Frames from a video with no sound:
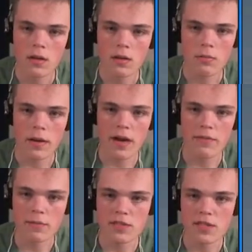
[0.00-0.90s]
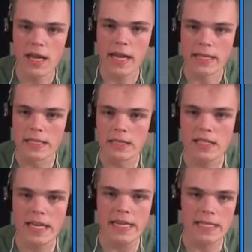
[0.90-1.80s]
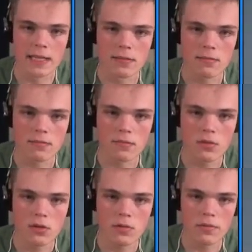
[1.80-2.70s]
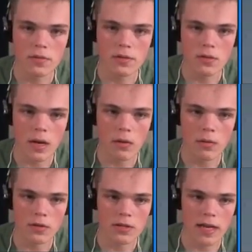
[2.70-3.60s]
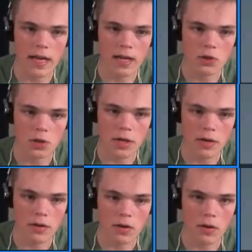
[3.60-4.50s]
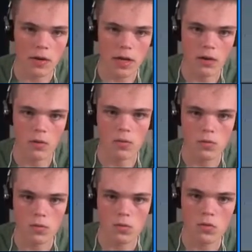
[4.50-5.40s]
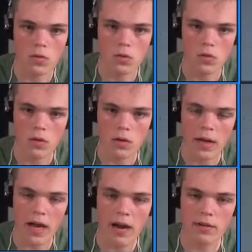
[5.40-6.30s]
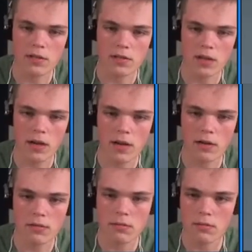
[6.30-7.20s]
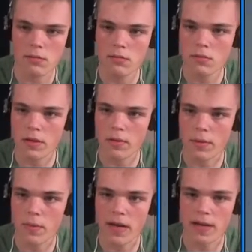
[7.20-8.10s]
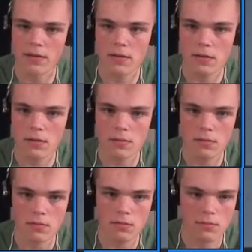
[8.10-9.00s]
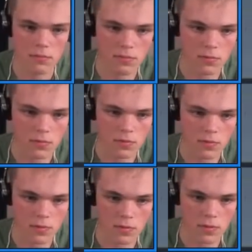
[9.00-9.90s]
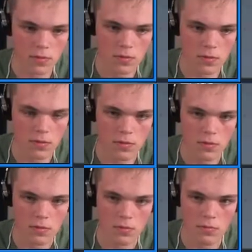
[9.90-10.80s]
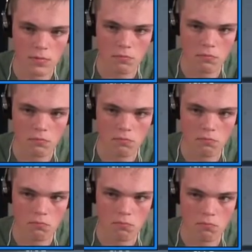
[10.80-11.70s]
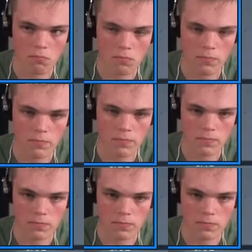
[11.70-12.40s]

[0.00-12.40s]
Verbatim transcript: Goodbye from Siegen Seegson. Move to our stash. Shared audio. Harris Turner. Okay, wait, play it. Harris Turner, get back here now. We have a track somewhere in engineering.